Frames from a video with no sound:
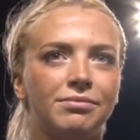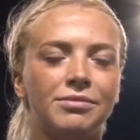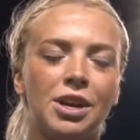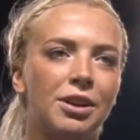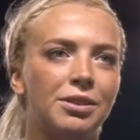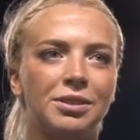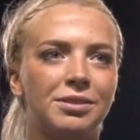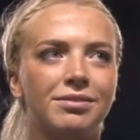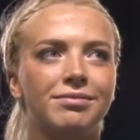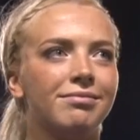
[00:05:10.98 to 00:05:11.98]
No.
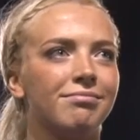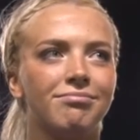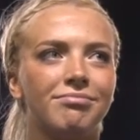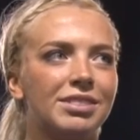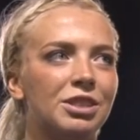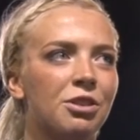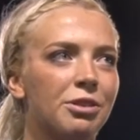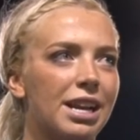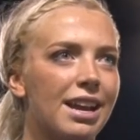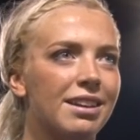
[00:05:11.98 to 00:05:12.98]
National champions? No. Not
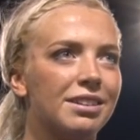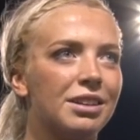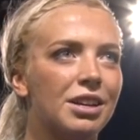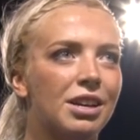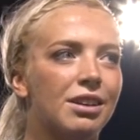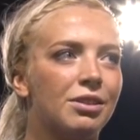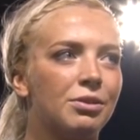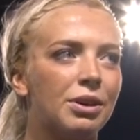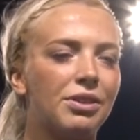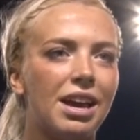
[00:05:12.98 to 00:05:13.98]
really.
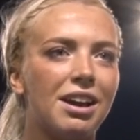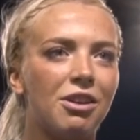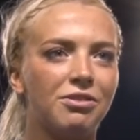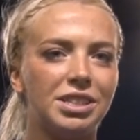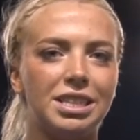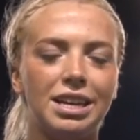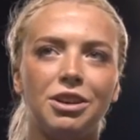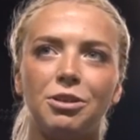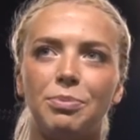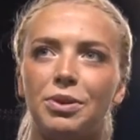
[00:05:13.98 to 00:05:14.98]
Well, they're obviously
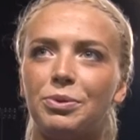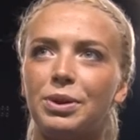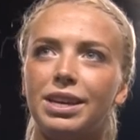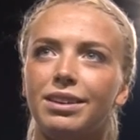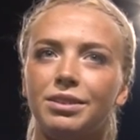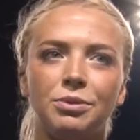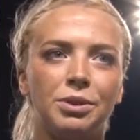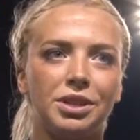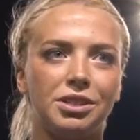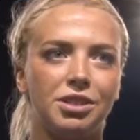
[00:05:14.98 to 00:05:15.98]
good, but we're
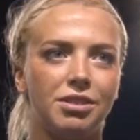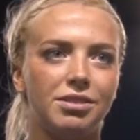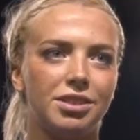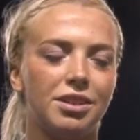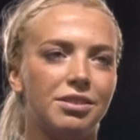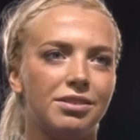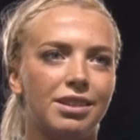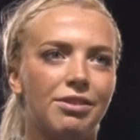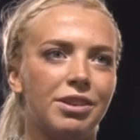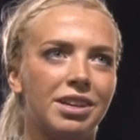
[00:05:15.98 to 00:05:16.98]
good too. So
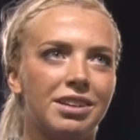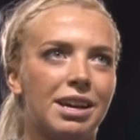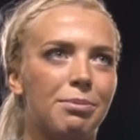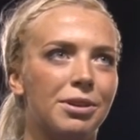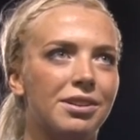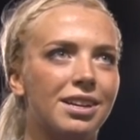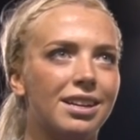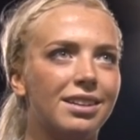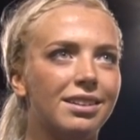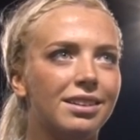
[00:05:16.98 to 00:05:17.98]
everything can happen,
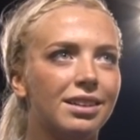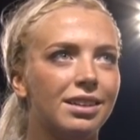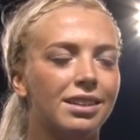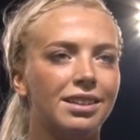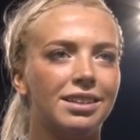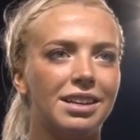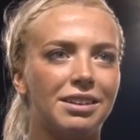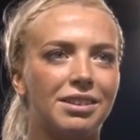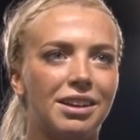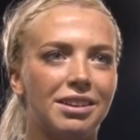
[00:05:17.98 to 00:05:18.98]
and
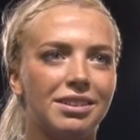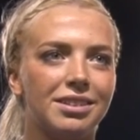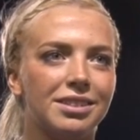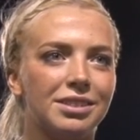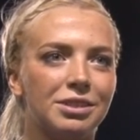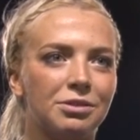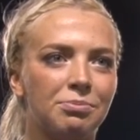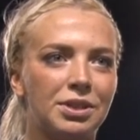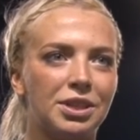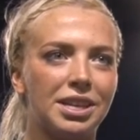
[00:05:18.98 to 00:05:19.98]
yeah, I think
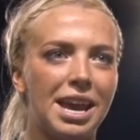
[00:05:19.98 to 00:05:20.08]
it'll be a good